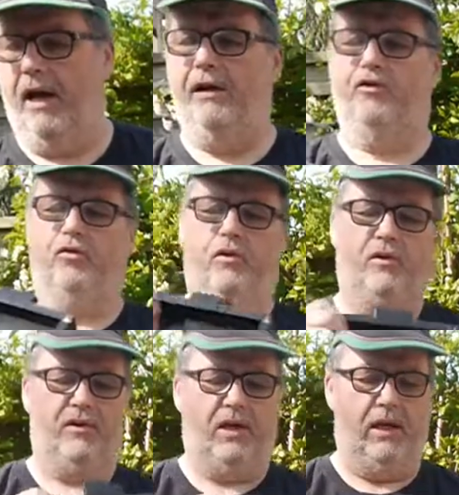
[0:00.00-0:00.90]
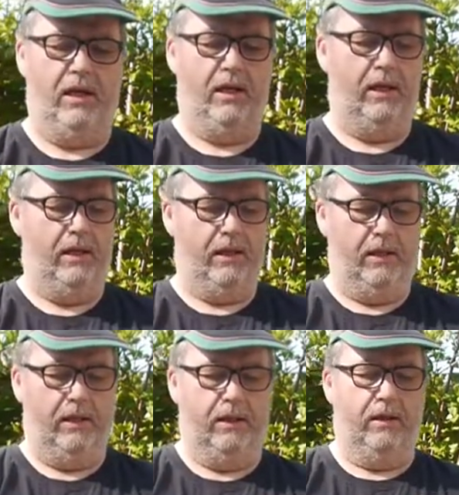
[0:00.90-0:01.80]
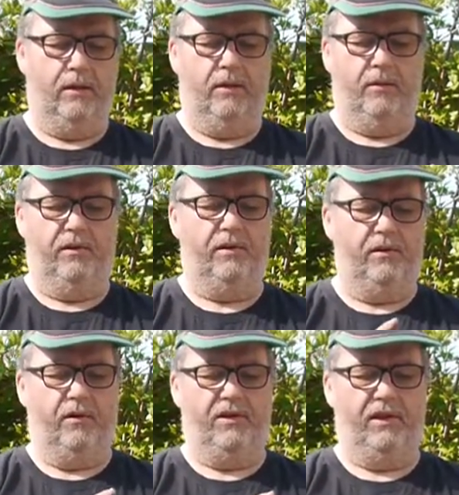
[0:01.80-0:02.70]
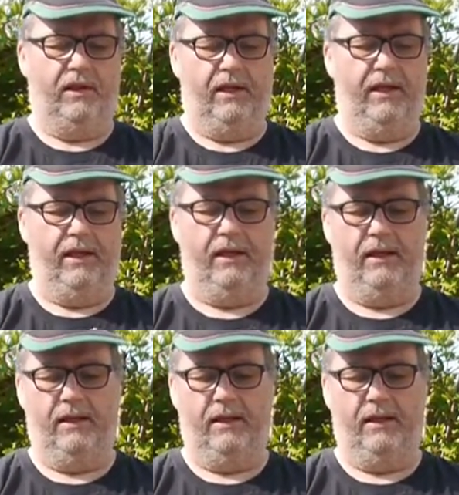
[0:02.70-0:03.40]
our drawers, which are nice and clean,